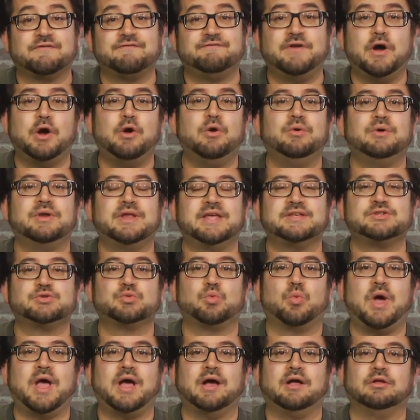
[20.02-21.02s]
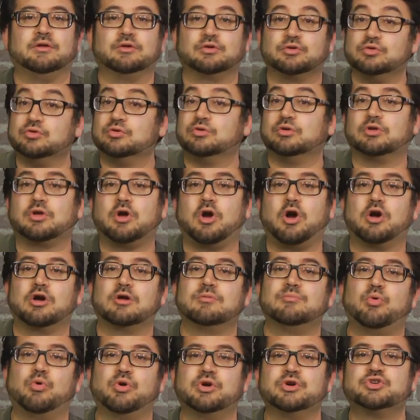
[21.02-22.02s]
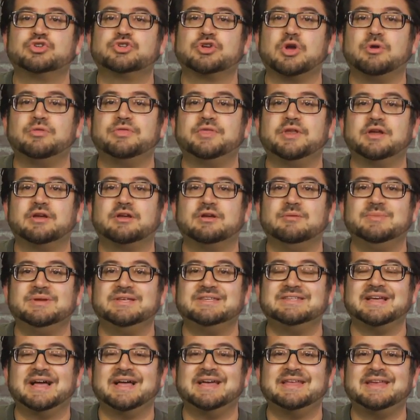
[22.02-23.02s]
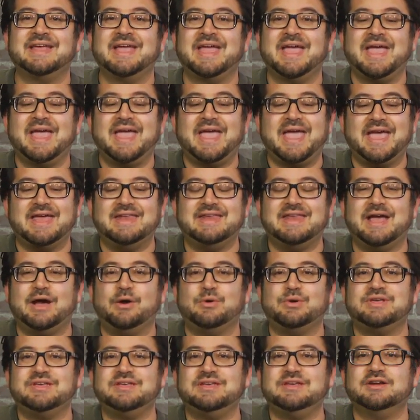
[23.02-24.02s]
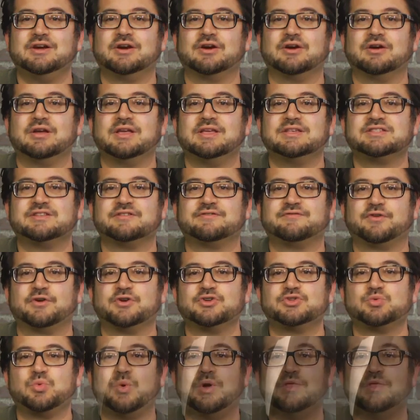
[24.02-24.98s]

phone as well. Google Cardboard showed that it could be done. And now here is the first